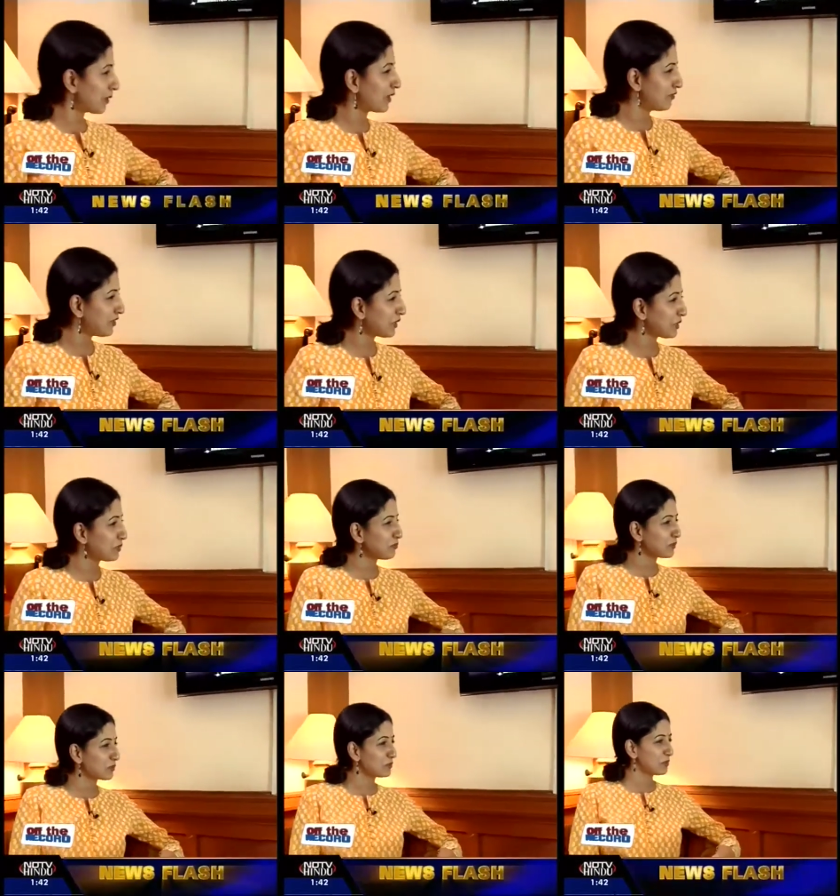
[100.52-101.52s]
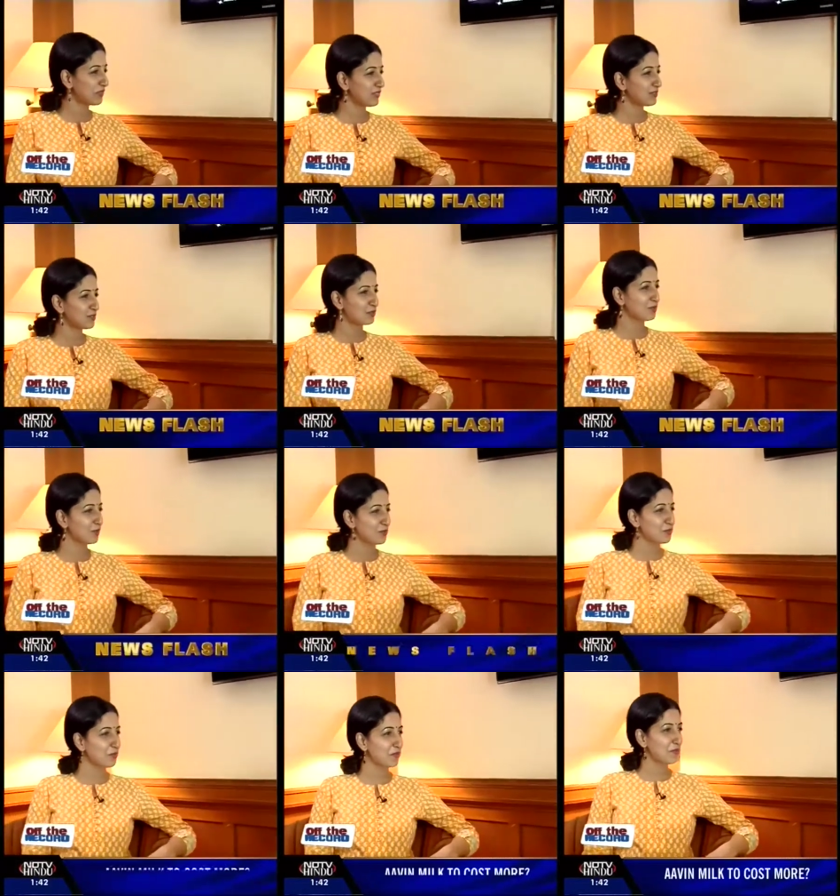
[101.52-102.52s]
become very immune to these
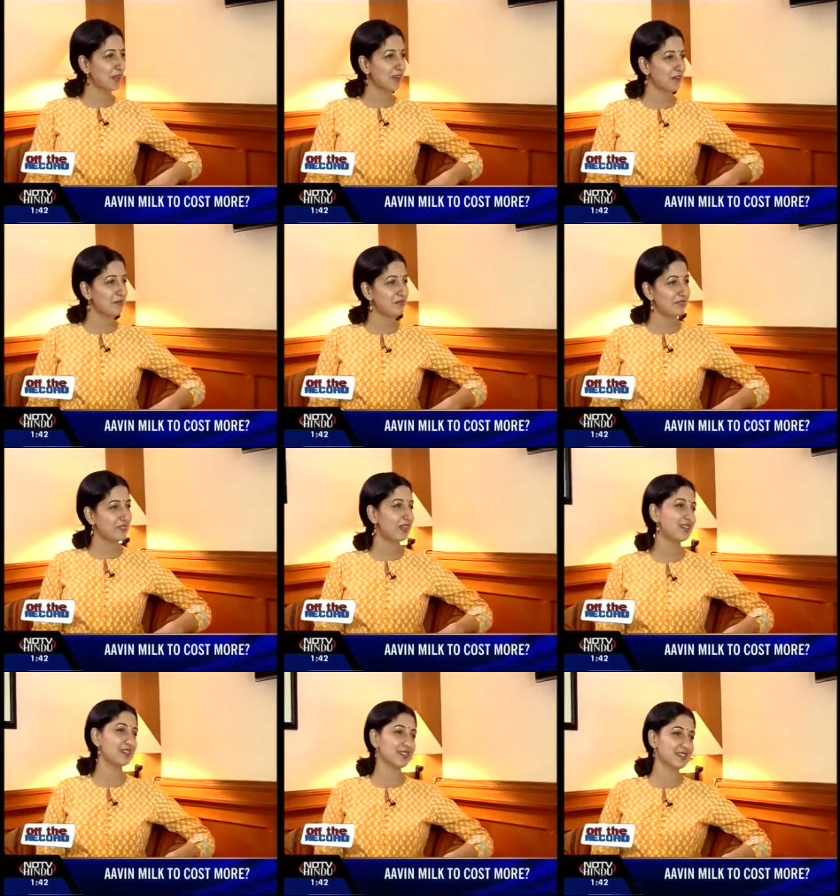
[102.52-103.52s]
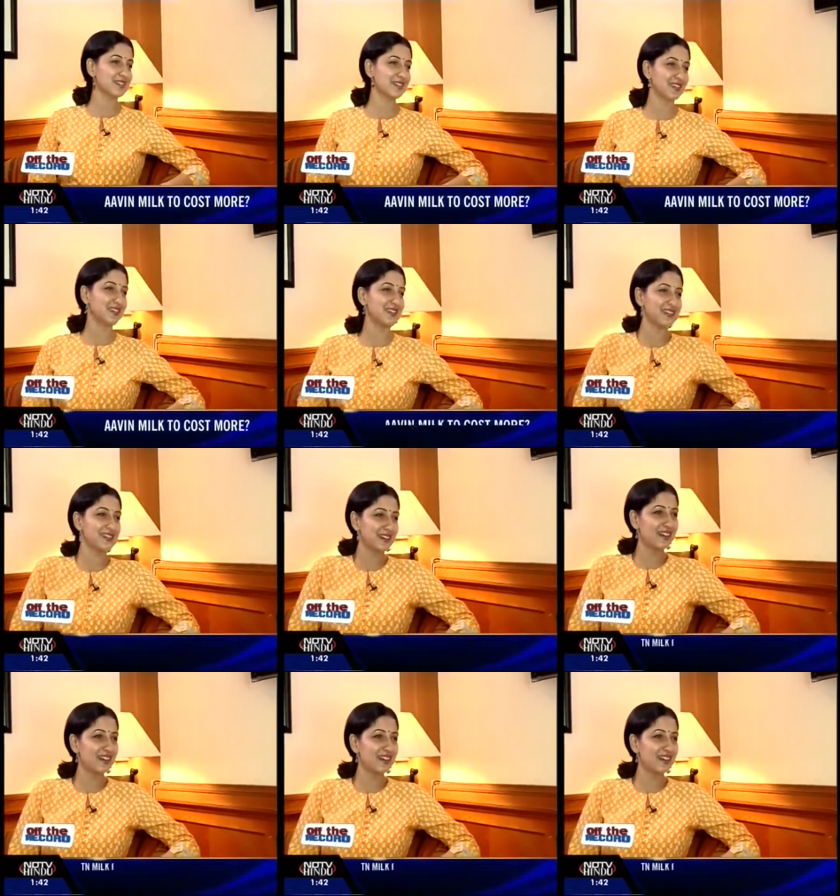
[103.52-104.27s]
reviews. We've become very thick-skinned.